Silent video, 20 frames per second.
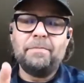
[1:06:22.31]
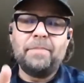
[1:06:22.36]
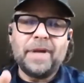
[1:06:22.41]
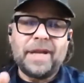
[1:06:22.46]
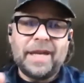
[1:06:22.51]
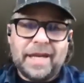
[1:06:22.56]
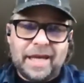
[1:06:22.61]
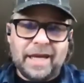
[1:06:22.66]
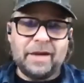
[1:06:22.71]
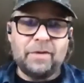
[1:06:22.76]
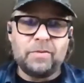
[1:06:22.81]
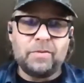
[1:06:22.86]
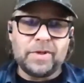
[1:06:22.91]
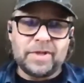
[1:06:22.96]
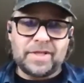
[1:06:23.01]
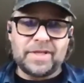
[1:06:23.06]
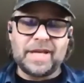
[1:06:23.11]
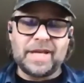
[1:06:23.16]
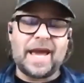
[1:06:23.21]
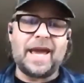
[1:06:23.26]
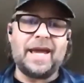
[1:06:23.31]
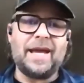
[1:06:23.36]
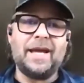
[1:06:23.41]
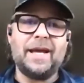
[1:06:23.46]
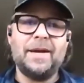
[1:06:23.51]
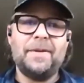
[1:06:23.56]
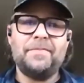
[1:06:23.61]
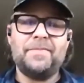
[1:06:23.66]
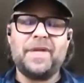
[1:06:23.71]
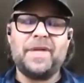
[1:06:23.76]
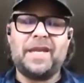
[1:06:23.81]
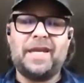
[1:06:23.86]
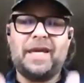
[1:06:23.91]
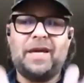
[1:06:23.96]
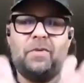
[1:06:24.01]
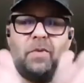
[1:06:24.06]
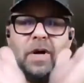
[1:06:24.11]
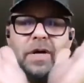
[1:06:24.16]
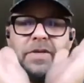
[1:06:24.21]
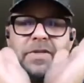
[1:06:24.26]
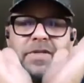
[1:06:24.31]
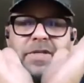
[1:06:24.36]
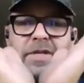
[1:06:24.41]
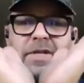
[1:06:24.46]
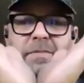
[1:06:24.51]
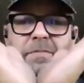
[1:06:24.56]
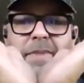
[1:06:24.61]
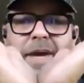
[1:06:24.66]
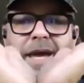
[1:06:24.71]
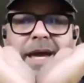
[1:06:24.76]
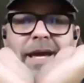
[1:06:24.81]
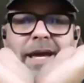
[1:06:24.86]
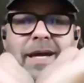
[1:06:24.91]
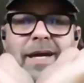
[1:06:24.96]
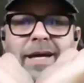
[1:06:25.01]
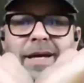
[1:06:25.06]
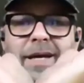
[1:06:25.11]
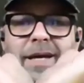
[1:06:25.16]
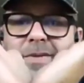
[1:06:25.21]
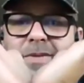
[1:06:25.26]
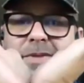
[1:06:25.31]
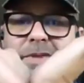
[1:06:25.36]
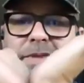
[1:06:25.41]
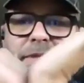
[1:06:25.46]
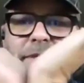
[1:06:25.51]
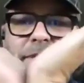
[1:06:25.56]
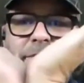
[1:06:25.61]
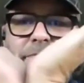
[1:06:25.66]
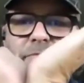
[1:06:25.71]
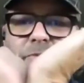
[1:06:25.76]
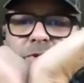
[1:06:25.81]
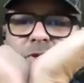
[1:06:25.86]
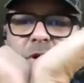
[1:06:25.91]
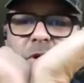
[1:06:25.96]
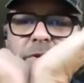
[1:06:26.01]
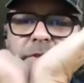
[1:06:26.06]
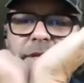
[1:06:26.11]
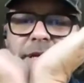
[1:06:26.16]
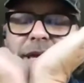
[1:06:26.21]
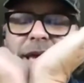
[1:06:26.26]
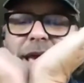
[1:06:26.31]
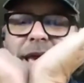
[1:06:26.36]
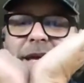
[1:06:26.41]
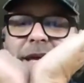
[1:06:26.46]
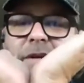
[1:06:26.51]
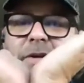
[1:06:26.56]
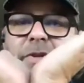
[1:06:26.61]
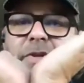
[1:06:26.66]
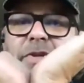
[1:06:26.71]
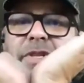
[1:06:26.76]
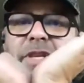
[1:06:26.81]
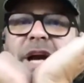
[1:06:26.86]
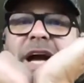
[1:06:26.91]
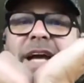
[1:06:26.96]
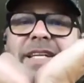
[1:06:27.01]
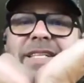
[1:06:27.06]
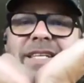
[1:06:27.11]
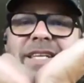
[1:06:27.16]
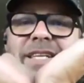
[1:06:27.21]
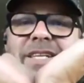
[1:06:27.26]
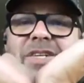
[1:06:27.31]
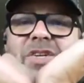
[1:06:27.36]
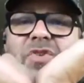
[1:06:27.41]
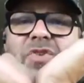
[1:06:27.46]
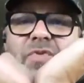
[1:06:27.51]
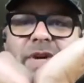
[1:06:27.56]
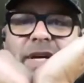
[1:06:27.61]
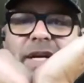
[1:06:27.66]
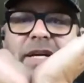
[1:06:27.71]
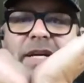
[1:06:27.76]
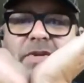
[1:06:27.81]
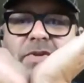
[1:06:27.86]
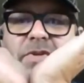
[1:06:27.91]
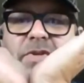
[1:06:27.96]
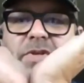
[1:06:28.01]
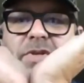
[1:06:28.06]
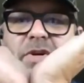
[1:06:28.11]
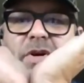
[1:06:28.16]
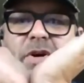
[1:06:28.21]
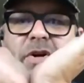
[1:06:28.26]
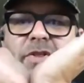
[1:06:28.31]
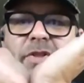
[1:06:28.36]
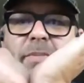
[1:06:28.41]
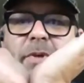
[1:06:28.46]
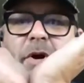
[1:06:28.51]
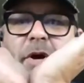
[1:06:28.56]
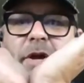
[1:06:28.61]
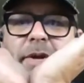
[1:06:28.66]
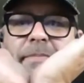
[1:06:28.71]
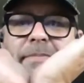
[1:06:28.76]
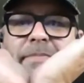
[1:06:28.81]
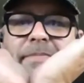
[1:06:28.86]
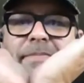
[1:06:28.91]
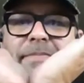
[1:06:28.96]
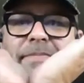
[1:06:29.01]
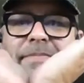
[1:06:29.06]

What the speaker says: But he was saying that he wants to make the resulting angle 90 degrees on the bottom.